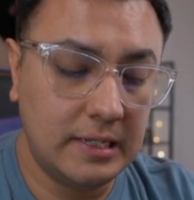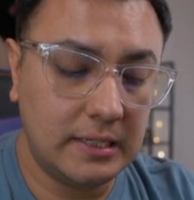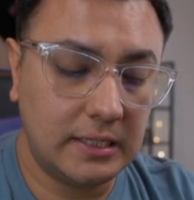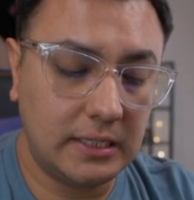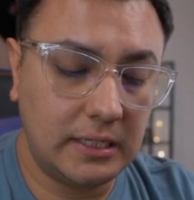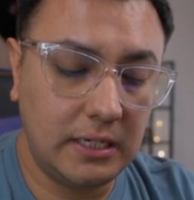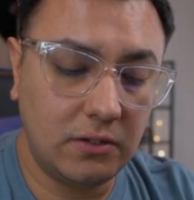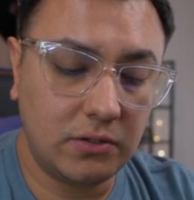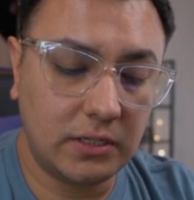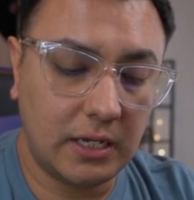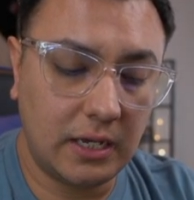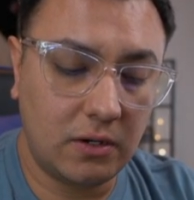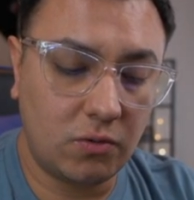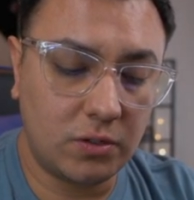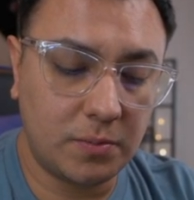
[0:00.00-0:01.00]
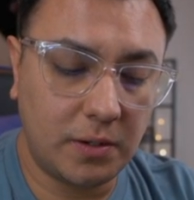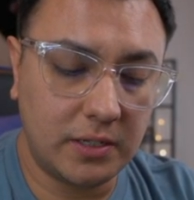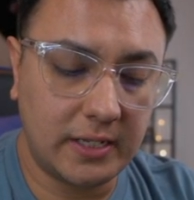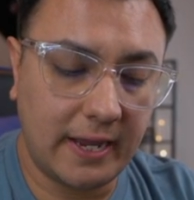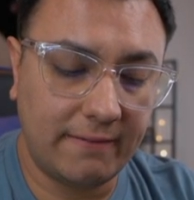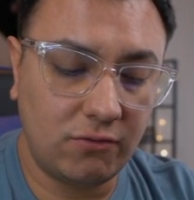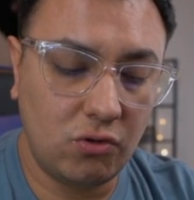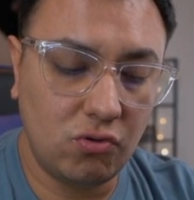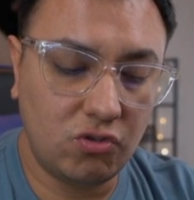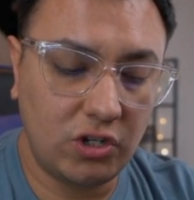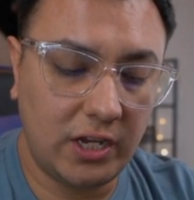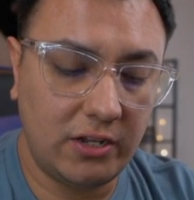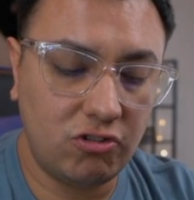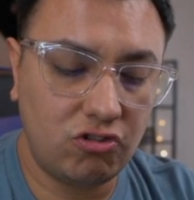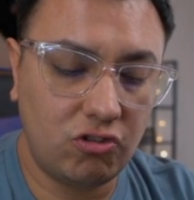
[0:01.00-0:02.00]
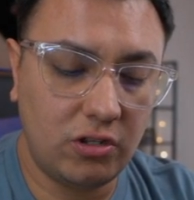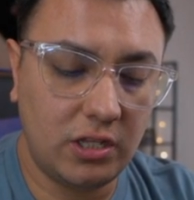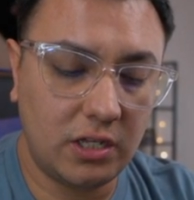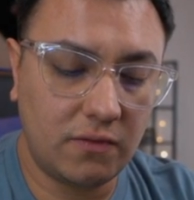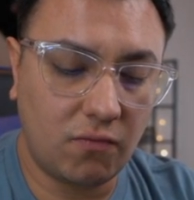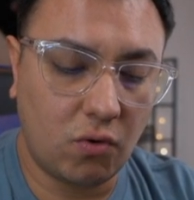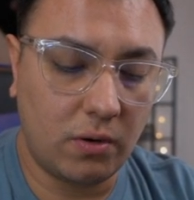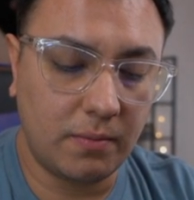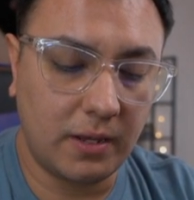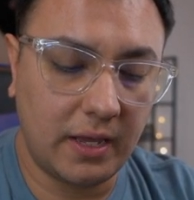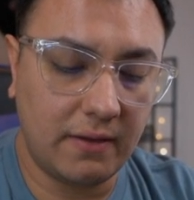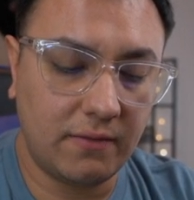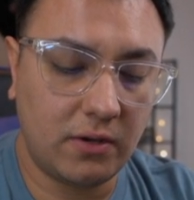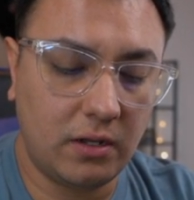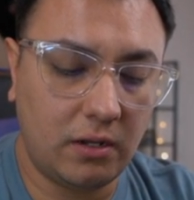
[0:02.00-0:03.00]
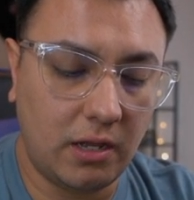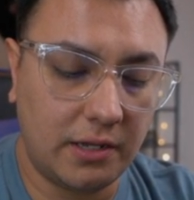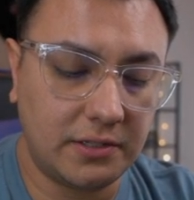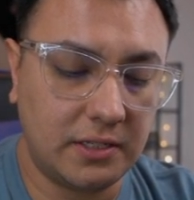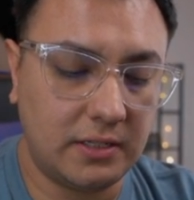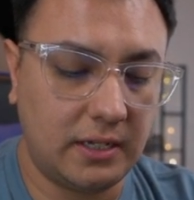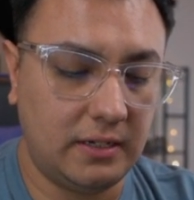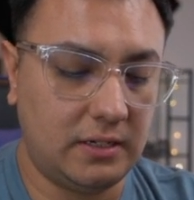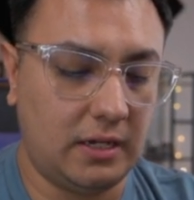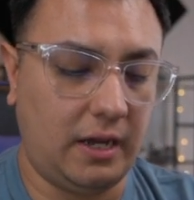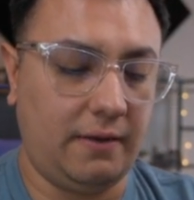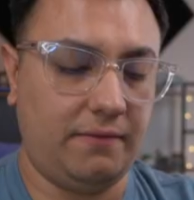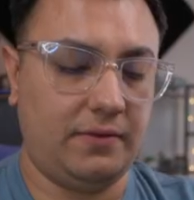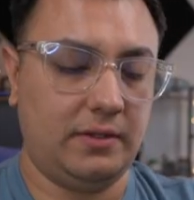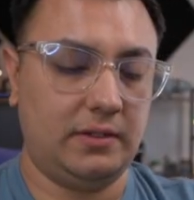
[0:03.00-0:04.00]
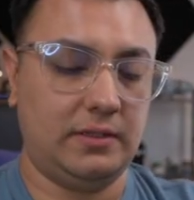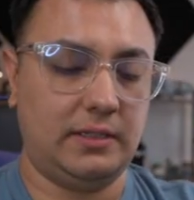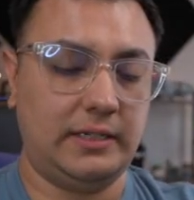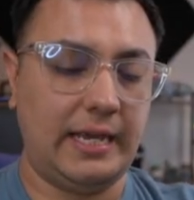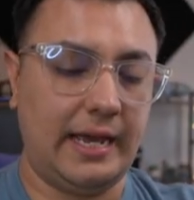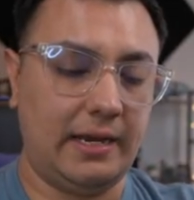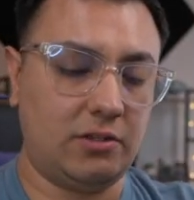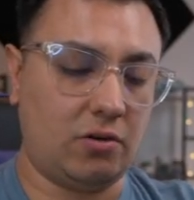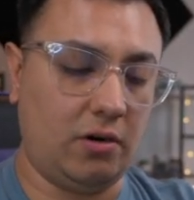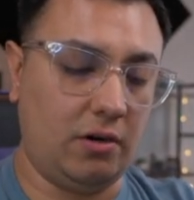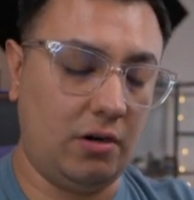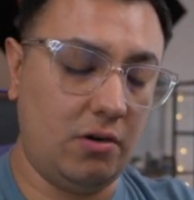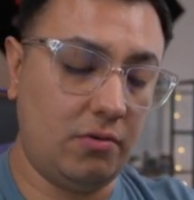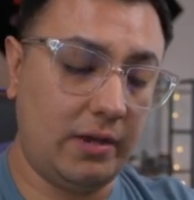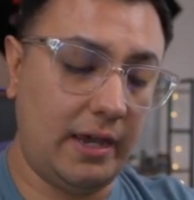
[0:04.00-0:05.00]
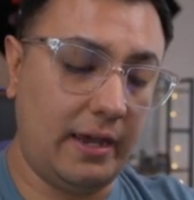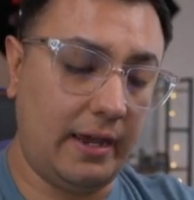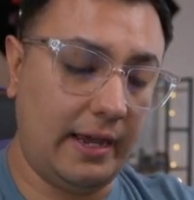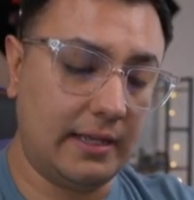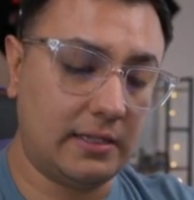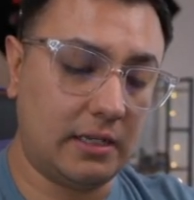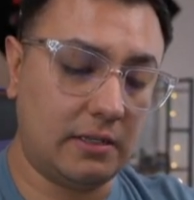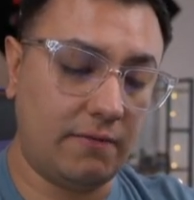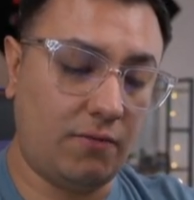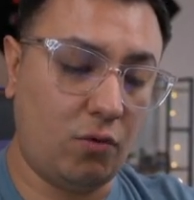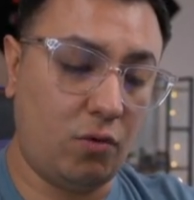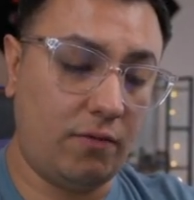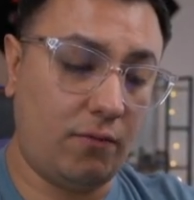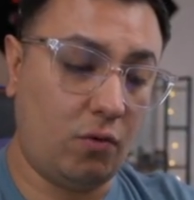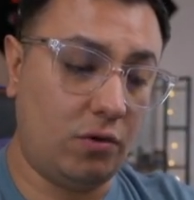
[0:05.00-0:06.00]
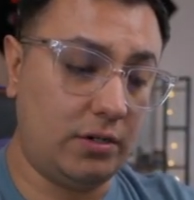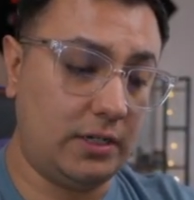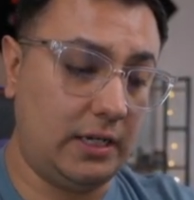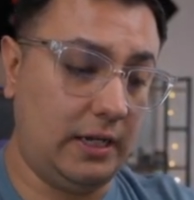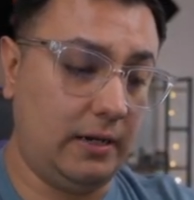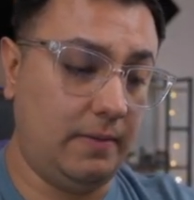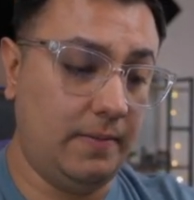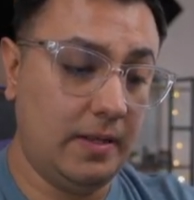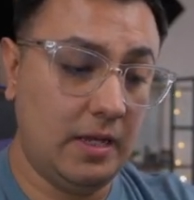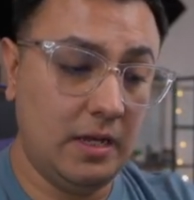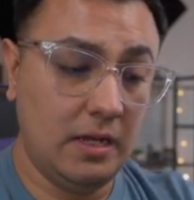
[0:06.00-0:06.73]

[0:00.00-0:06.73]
Steel Skin response, after you change to this form, give Colossus a tough status card. Okay, hand size of 4, 14.